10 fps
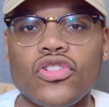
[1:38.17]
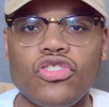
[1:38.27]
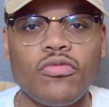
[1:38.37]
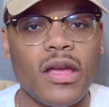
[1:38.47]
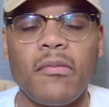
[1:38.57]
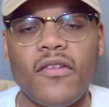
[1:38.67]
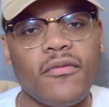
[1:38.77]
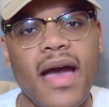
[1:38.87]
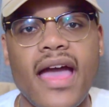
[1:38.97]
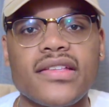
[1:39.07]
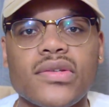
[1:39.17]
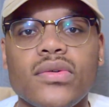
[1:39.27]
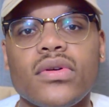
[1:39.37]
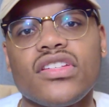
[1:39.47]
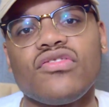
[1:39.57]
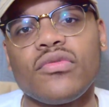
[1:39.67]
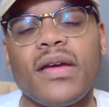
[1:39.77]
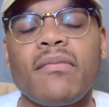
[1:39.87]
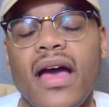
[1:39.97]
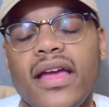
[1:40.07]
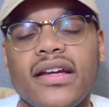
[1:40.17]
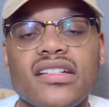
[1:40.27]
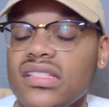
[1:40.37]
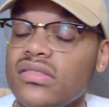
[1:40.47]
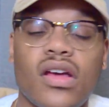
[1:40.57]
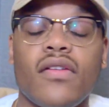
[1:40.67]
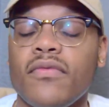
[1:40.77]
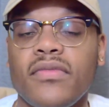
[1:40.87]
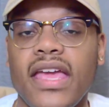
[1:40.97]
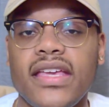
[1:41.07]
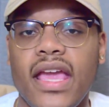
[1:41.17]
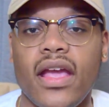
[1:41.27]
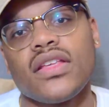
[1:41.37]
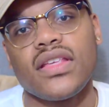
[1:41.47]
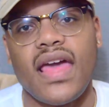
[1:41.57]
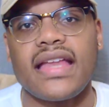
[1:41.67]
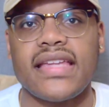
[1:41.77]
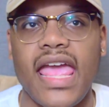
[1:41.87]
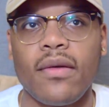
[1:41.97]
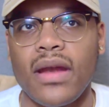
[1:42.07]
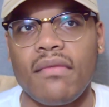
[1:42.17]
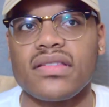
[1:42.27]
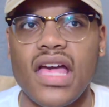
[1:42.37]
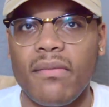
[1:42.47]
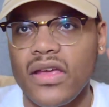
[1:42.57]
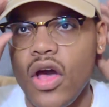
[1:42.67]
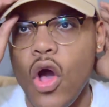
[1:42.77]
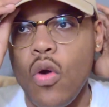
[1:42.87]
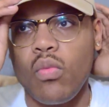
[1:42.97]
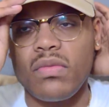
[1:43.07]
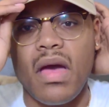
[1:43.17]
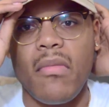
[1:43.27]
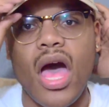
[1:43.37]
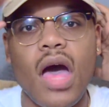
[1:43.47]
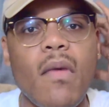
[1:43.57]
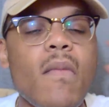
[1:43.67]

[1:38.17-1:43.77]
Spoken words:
She would pick me up from high school, and she would pick my younger sister up from daycare. So that day when I was coming home with my mom